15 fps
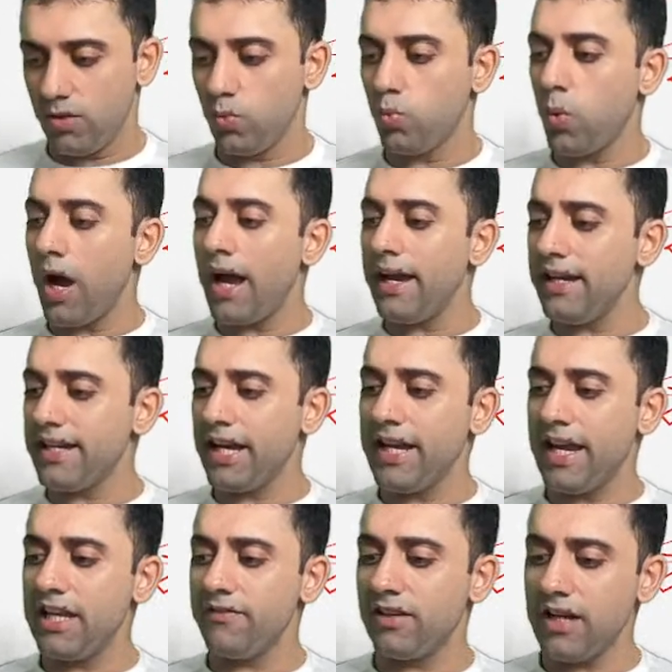Why? Can
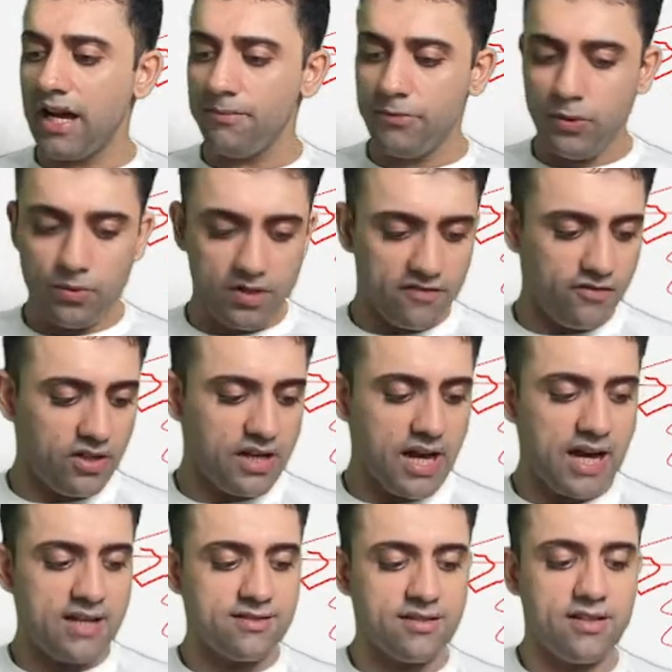anyone beautifully
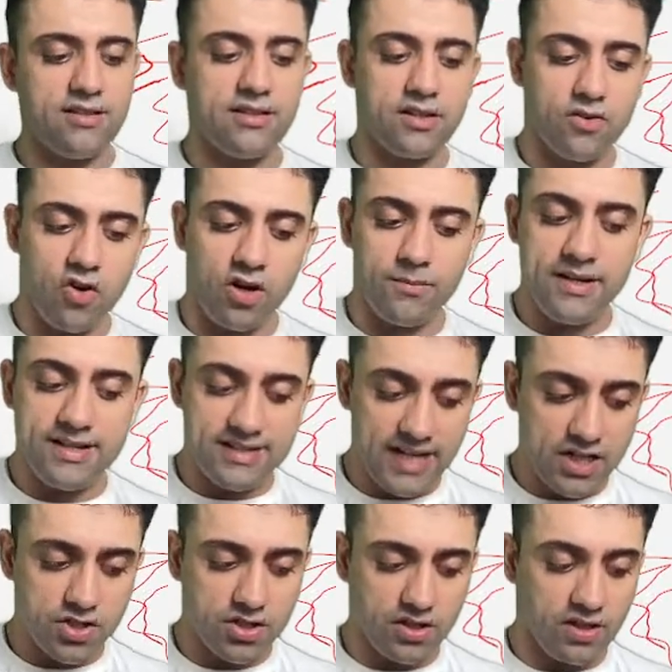answer in the comment
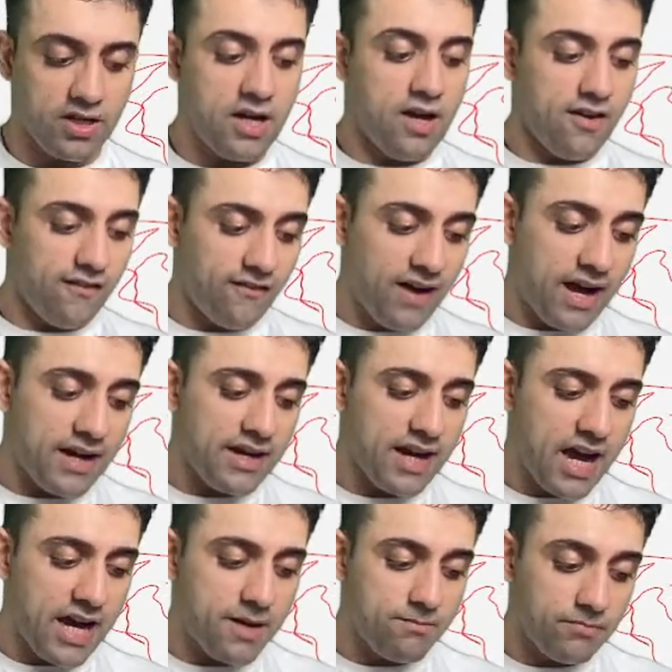section why
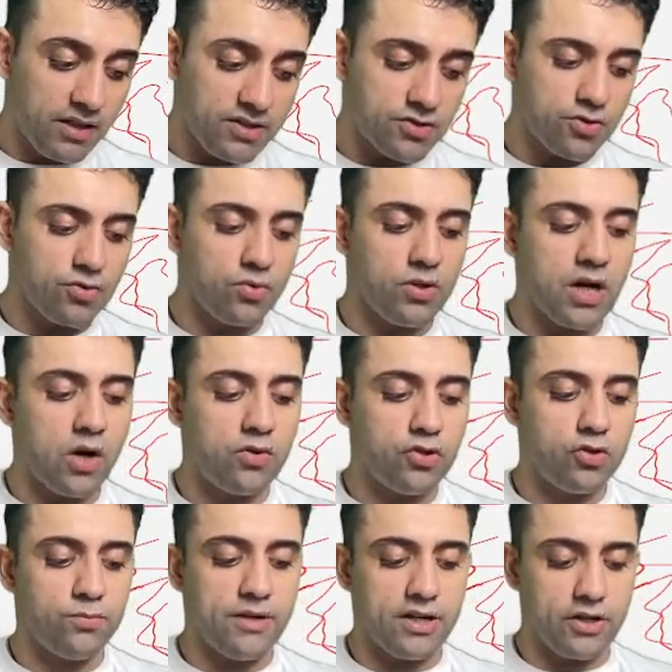I must rule out
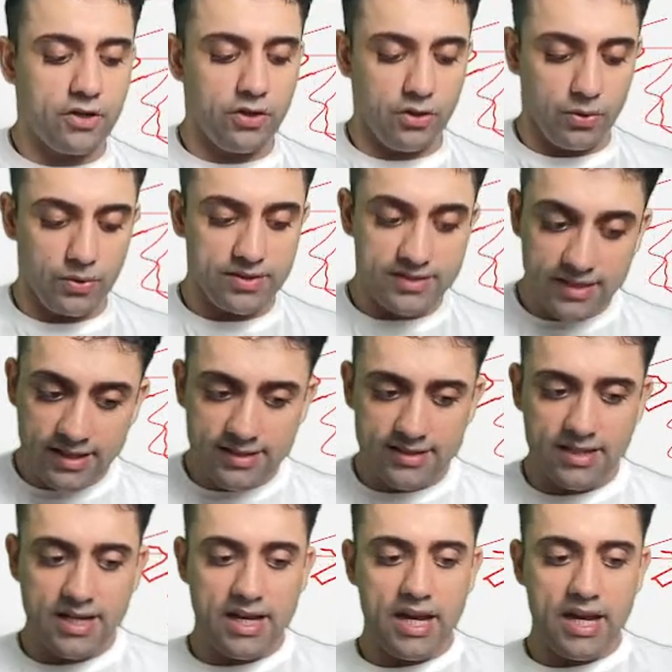tuberculosis